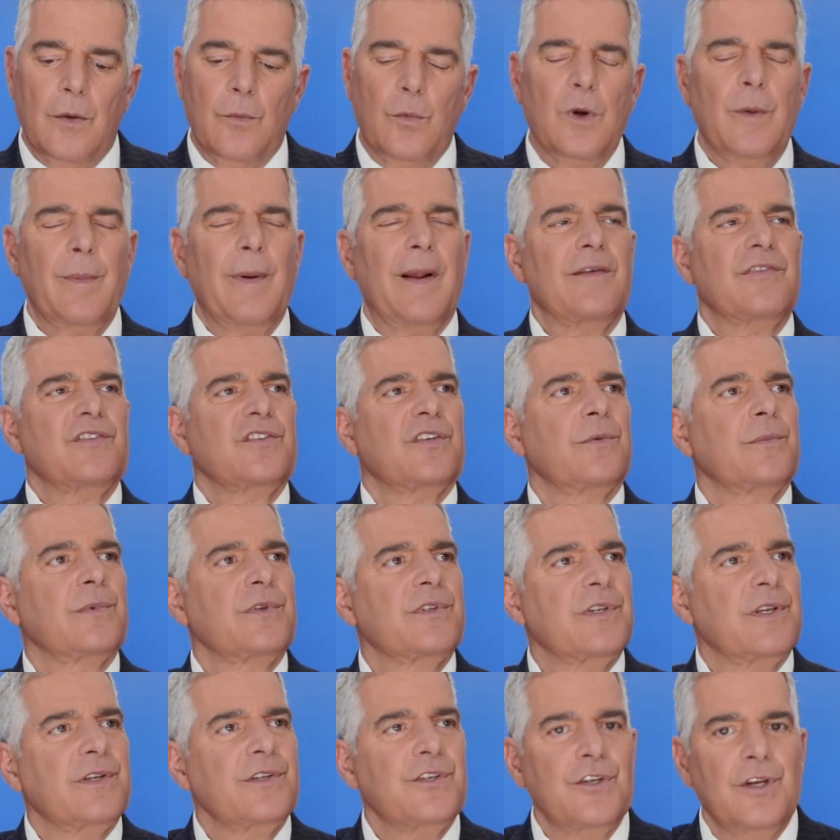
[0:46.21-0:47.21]
What about if
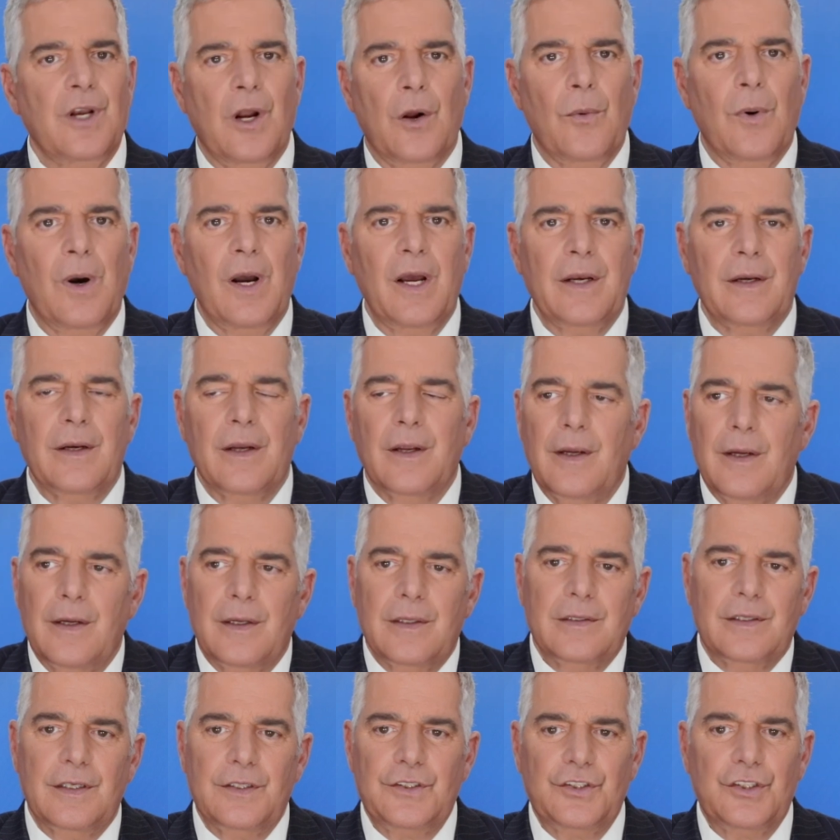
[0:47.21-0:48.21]
someone says, you know what?
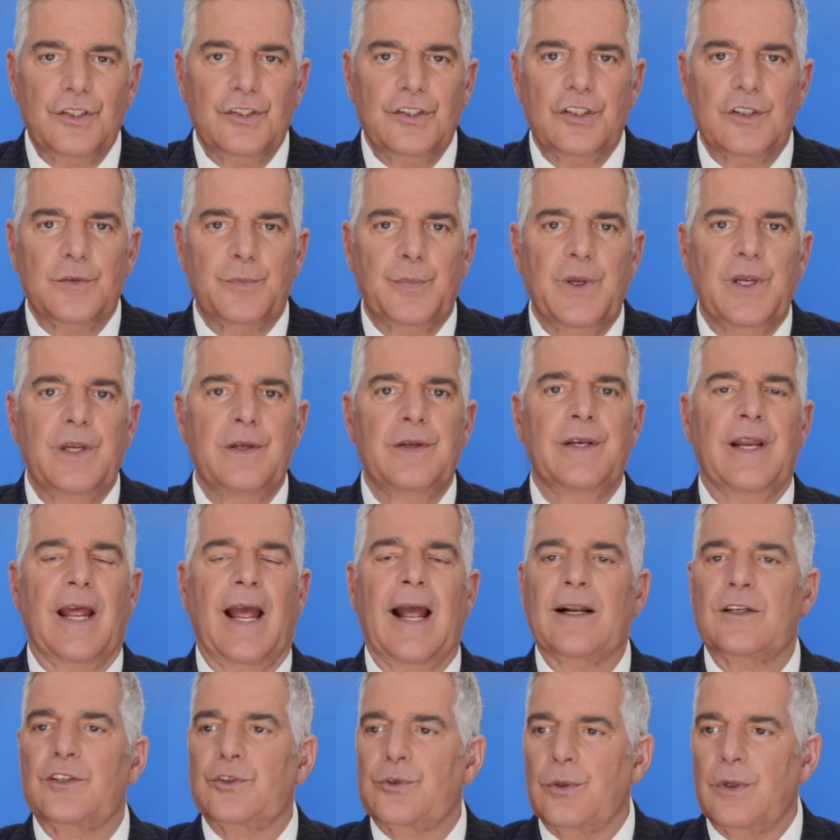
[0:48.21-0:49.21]
This should just be
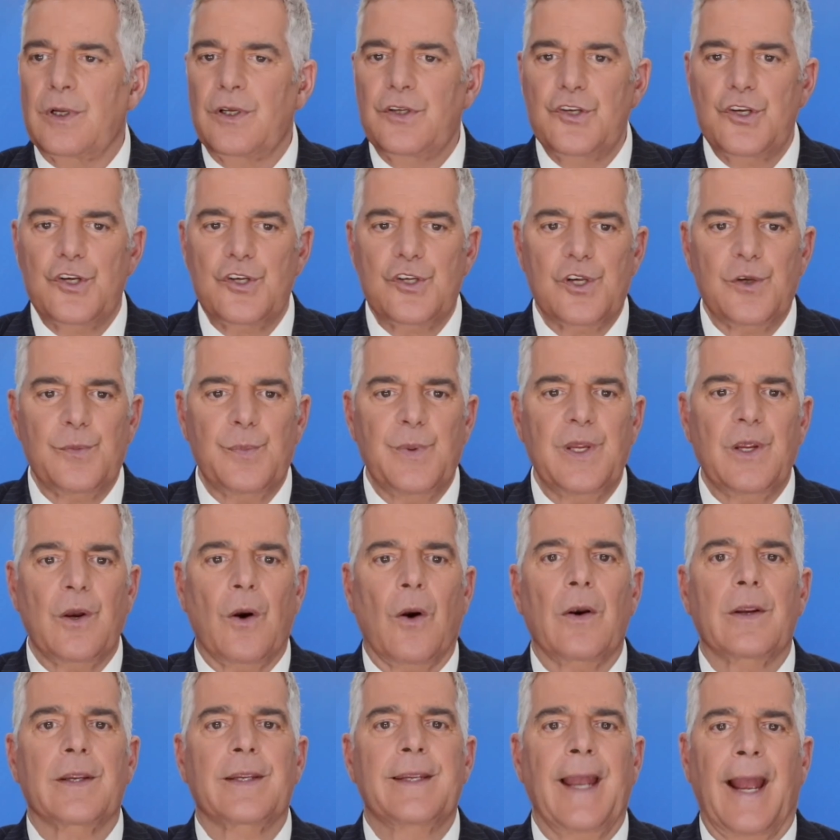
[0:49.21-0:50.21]
natural. It should be
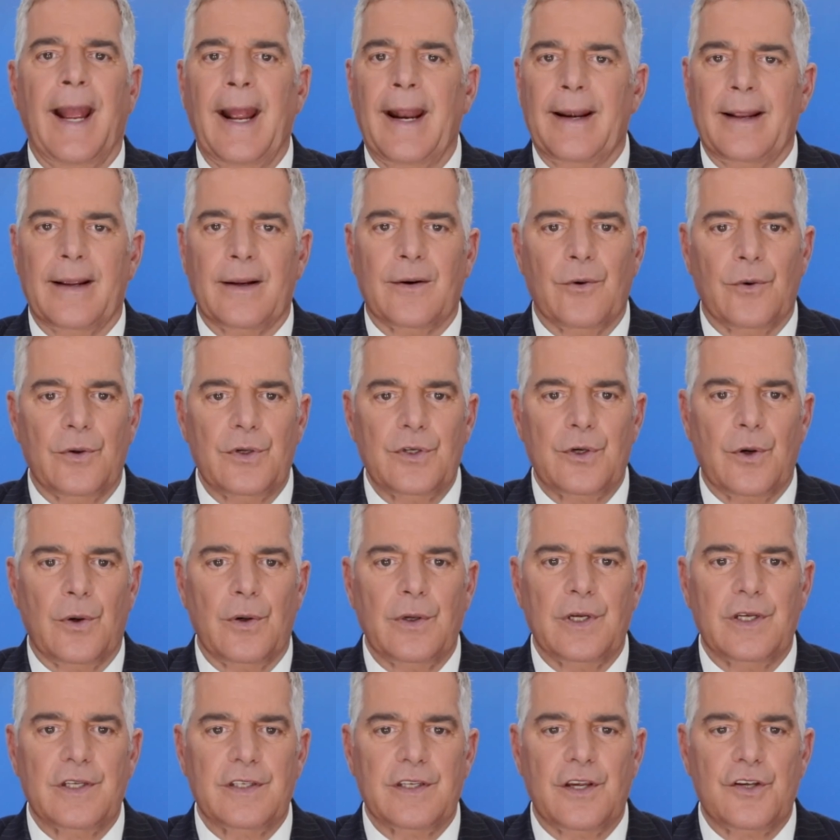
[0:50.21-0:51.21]
organic. Or
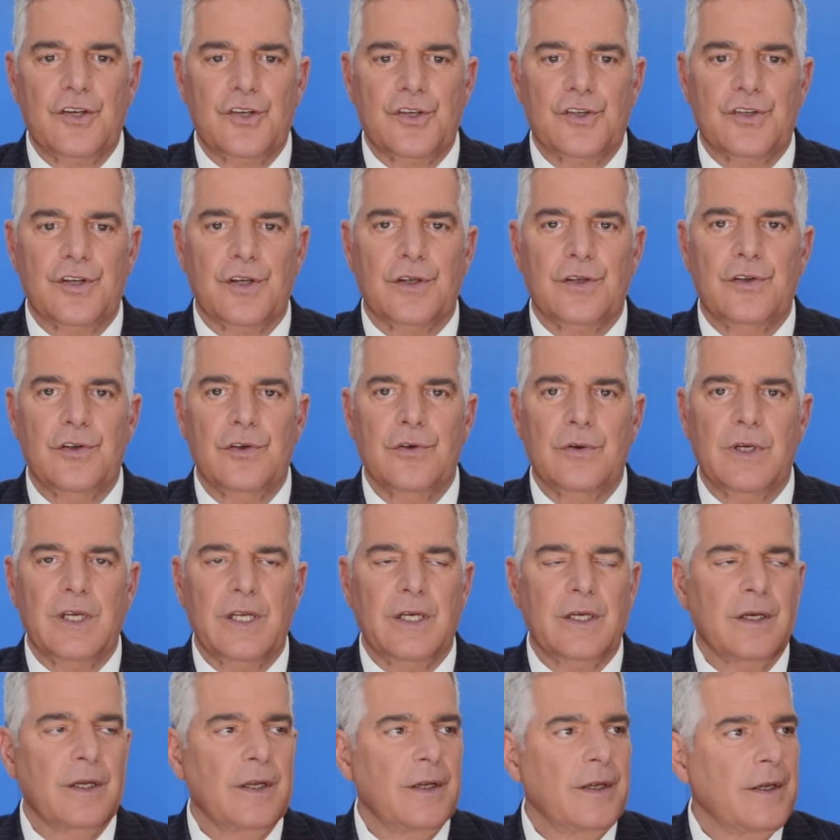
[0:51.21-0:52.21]
organizations should do
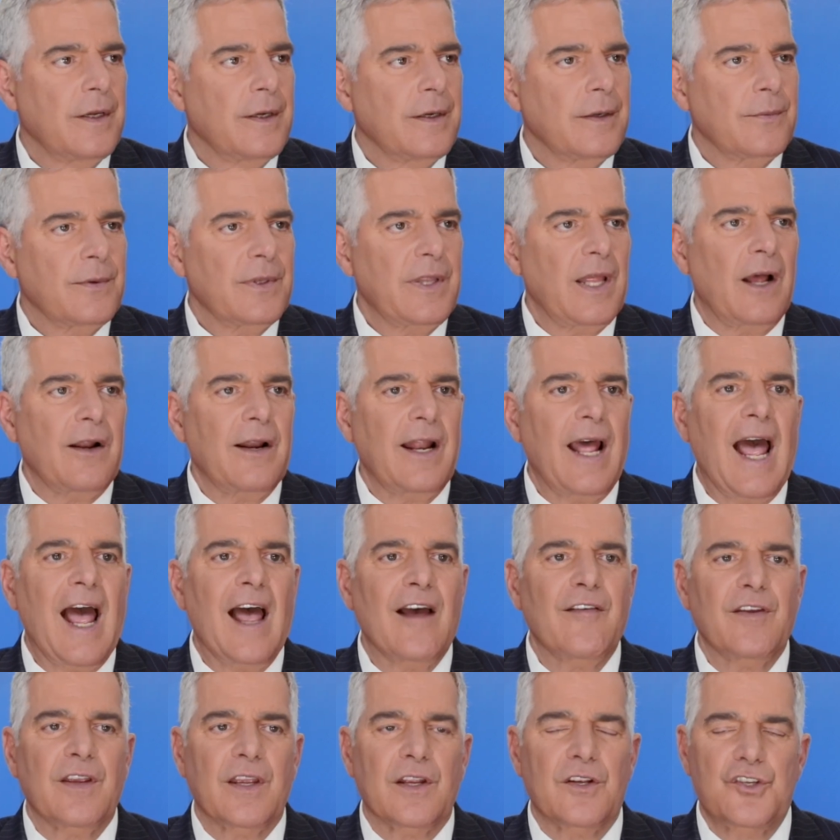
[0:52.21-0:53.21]
it without
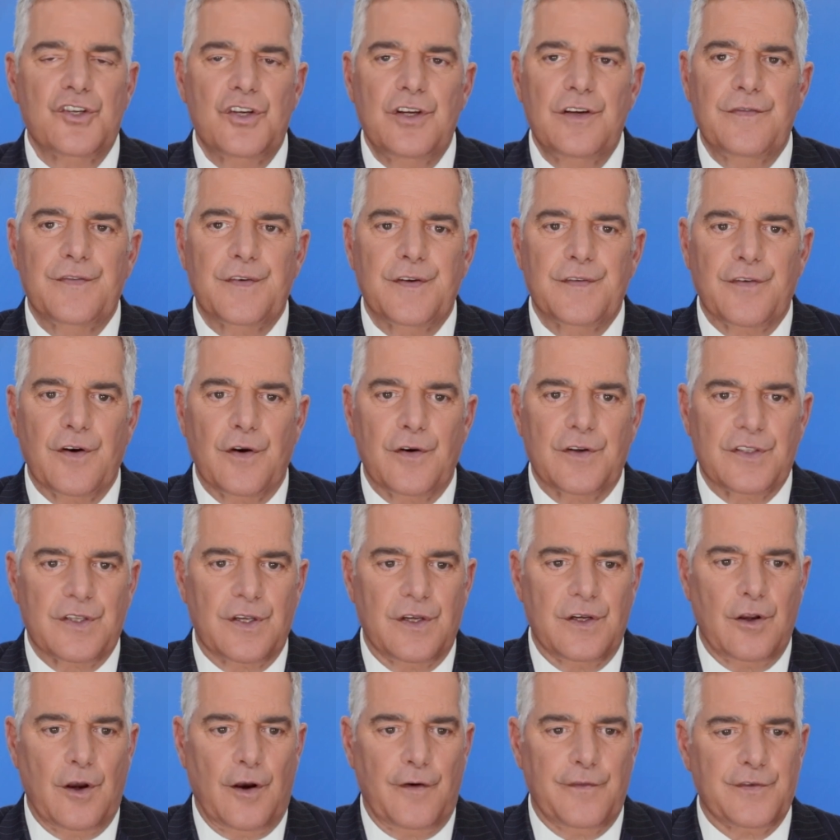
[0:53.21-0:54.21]
having a chief
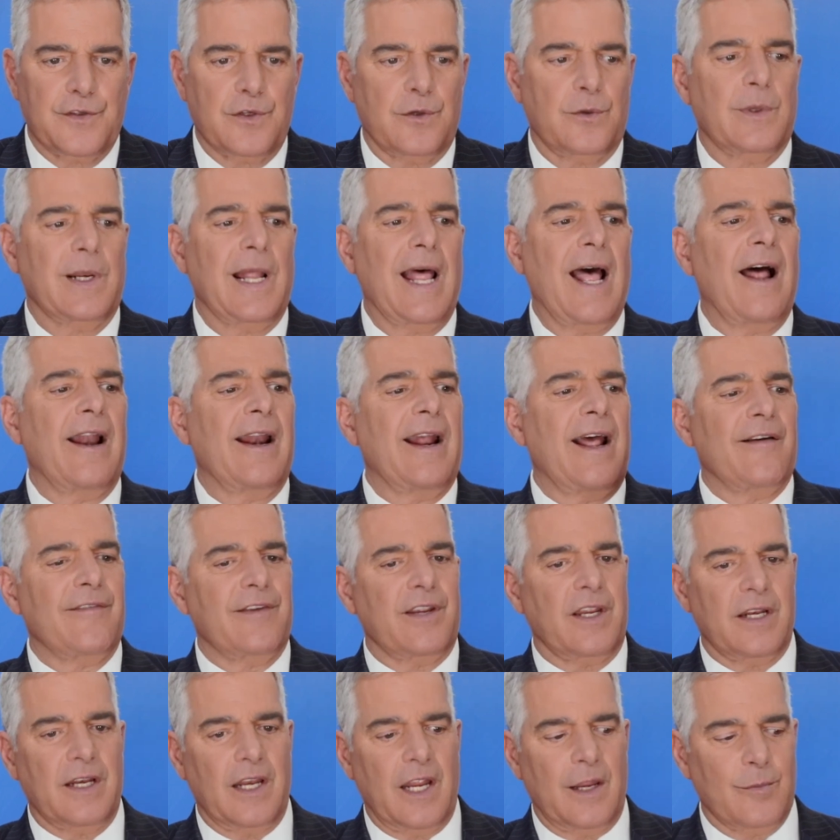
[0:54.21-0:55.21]
diversity officer, without
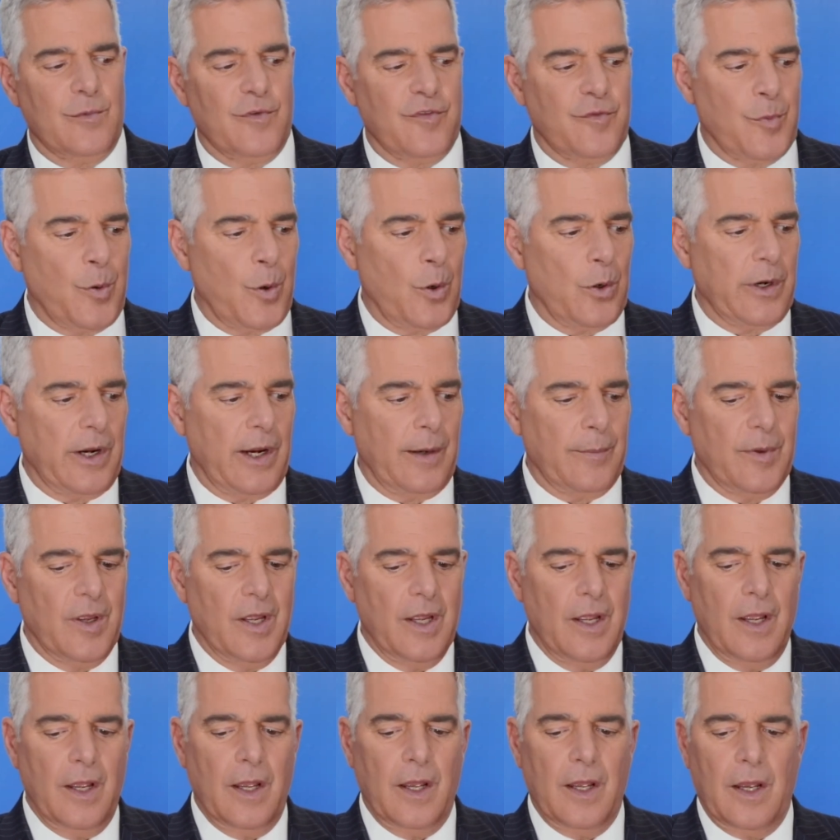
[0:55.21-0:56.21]
having a name of a program,
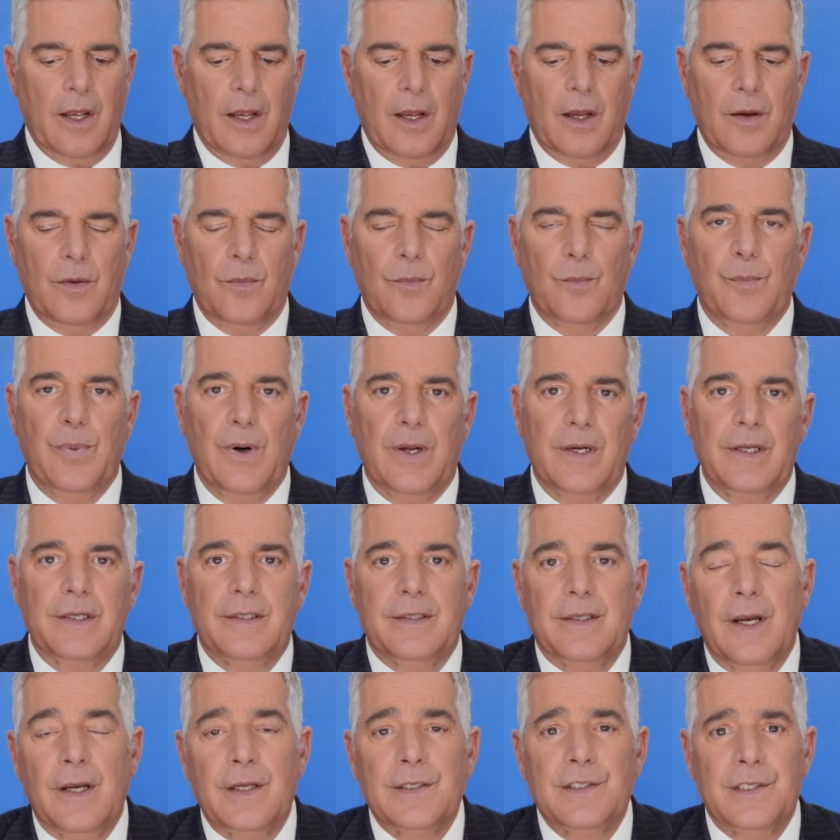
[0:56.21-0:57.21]
but
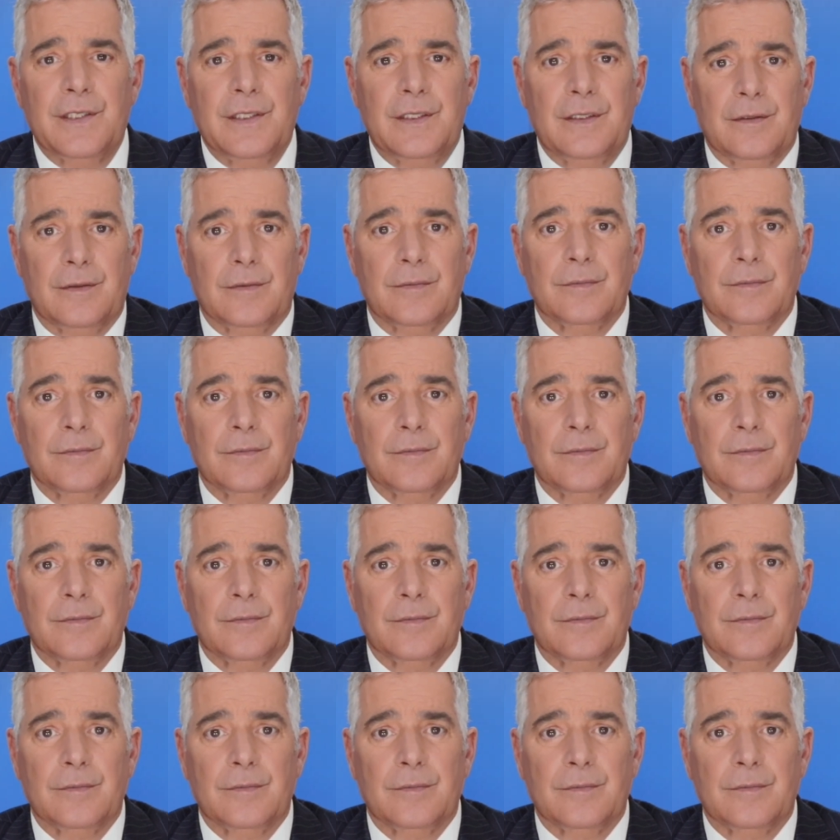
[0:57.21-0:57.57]
it doesn't.